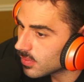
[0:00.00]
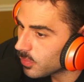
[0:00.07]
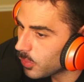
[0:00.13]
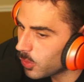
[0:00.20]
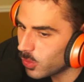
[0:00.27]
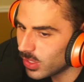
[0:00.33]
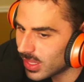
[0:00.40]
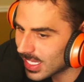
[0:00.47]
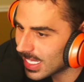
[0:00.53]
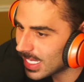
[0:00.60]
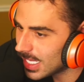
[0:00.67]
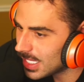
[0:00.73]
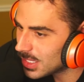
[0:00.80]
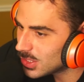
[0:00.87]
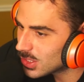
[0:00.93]
with
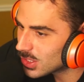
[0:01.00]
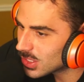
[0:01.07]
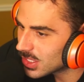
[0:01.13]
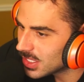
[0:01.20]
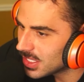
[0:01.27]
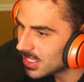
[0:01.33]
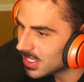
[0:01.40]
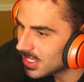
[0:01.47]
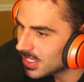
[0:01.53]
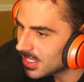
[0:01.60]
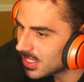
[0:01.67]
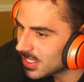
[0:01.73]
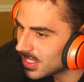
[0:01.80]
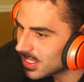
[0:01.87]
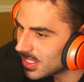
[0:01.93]
kids
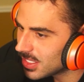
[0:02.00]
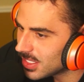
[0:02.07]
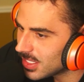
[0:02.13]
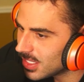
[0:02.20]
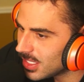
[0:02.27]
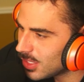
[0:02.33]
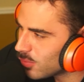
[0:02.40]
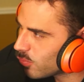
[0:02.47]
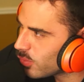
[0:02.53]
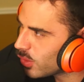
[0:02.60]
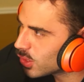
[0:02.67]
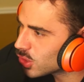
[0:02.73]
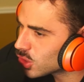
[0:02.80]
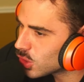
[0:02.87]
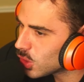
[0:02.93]
in a
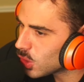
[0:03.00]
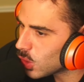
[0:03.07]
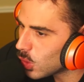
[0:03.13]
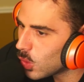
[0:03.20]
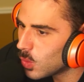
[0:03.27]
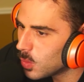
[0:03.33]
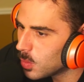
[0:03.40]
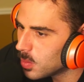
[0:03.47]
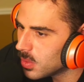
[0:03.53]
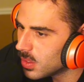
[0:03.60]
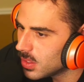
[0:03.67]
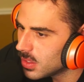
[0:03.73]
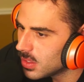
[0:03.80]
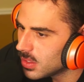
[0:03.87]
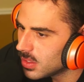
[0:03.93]
functional home.
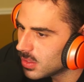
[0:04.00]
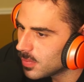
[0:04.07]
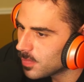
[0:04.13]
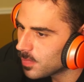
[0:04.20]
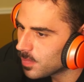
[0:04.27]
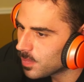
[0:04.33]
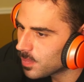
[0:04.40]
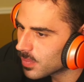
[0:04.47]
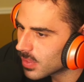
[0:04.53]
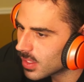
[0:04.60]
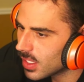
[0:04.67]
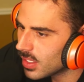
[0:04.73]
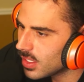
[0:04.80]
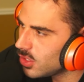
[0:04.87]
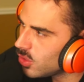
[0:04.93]

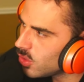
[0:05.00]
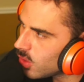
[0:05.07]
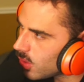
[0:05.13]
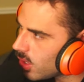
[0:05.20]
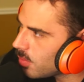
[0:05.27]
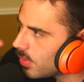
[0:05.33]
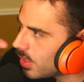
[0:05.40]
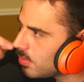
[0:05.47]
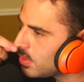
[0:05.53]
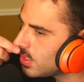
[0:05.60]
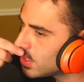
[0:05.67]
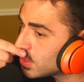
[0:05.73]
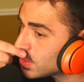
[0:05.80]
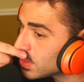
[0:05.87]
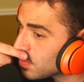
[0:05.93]
And then you go, oh, maybe
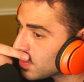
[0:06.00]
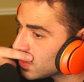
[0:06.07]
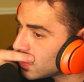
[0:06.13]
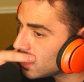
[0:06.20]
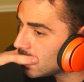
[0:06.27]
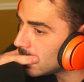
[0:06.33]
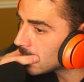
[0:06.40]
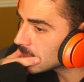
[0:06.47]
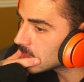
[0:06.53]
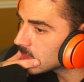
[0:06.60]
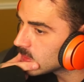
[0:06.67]
there is something to this.